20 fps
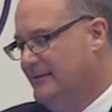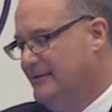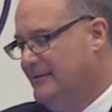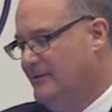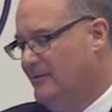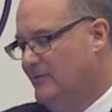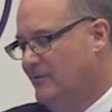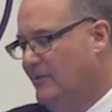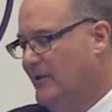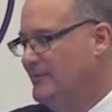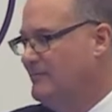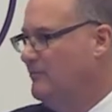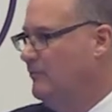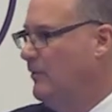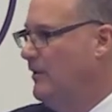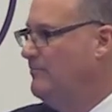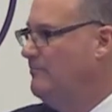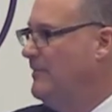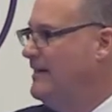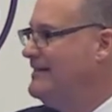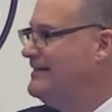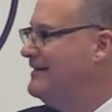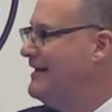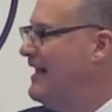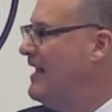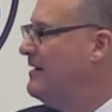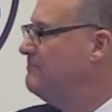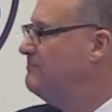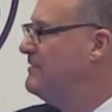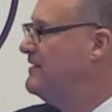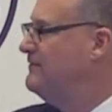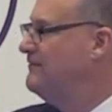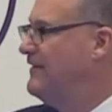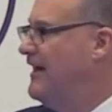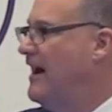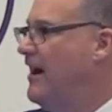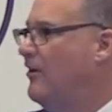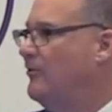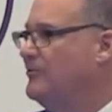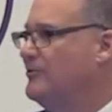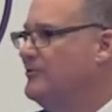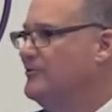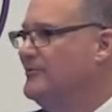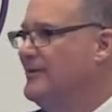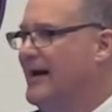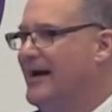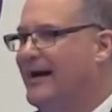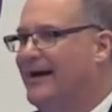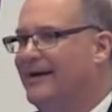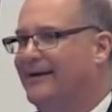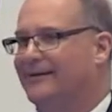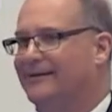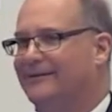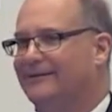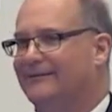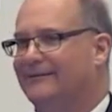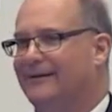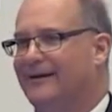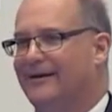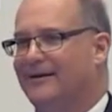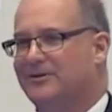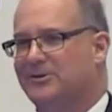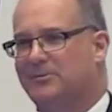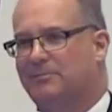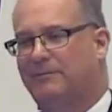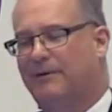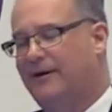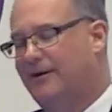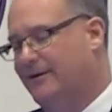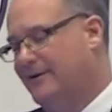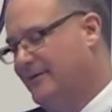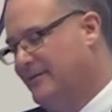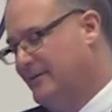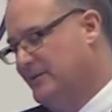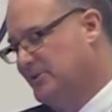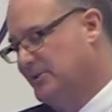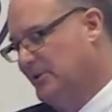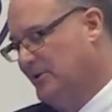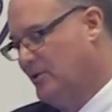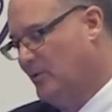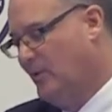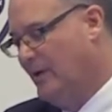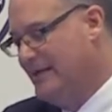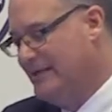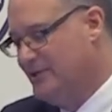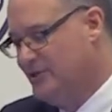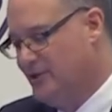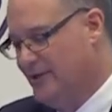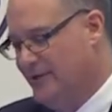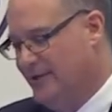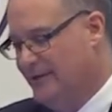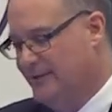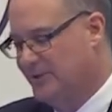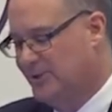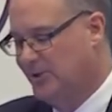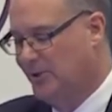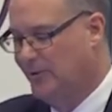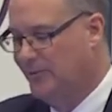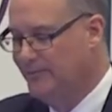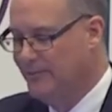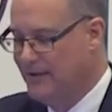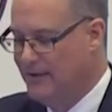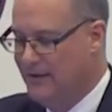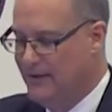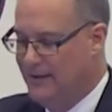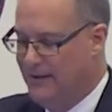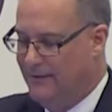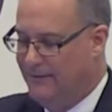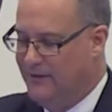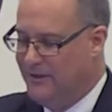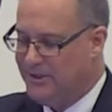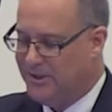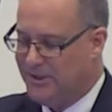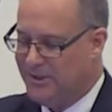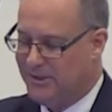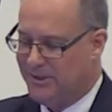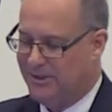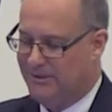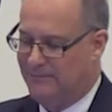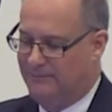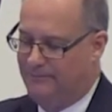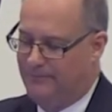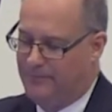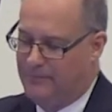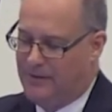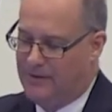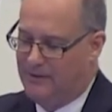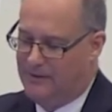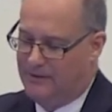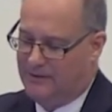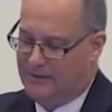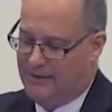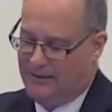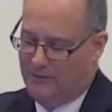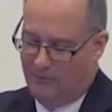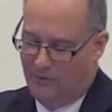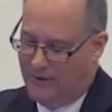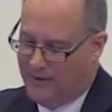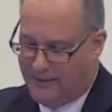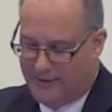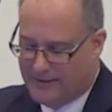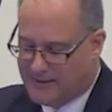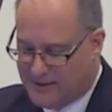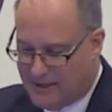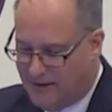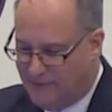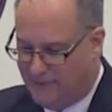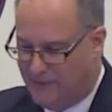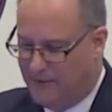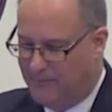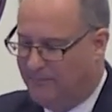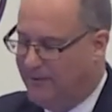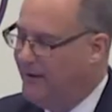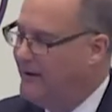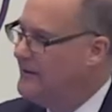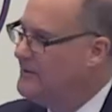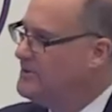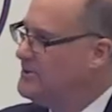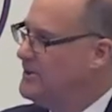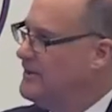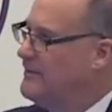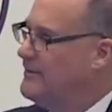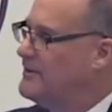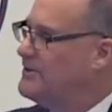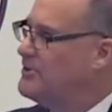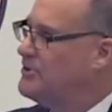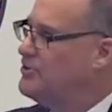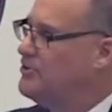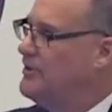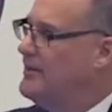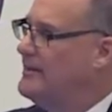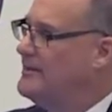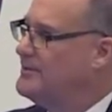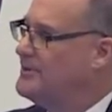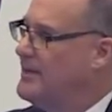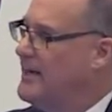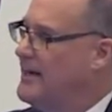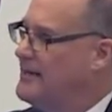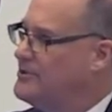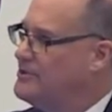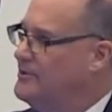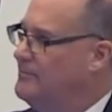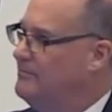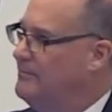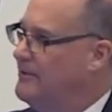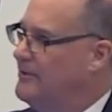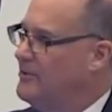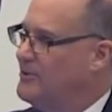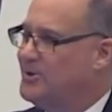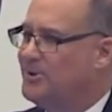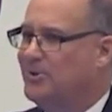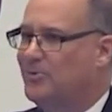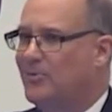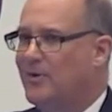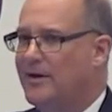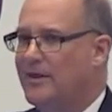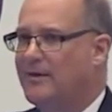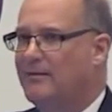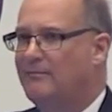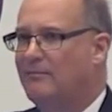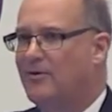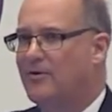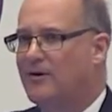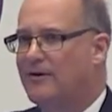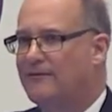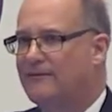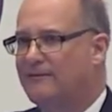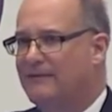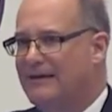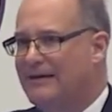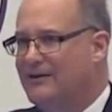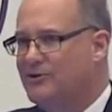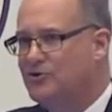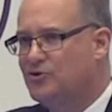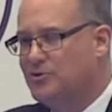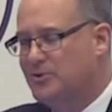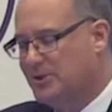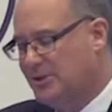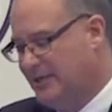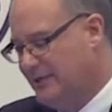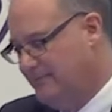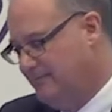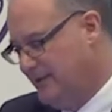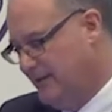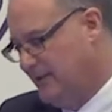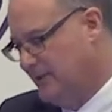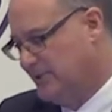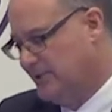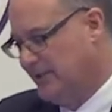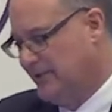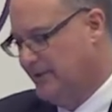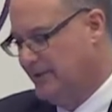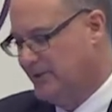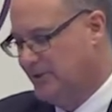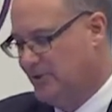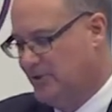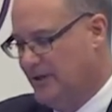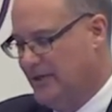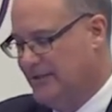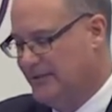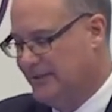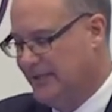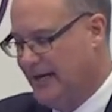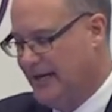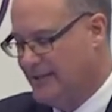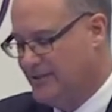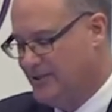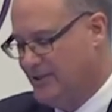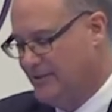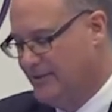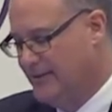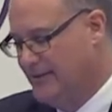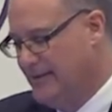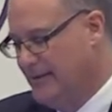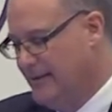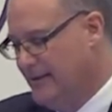you know, what, what might that be valued at and as part of this equation? And so this is kind of one of the tougher parts of this transaction, but also one of the more interesting parts of this transaction.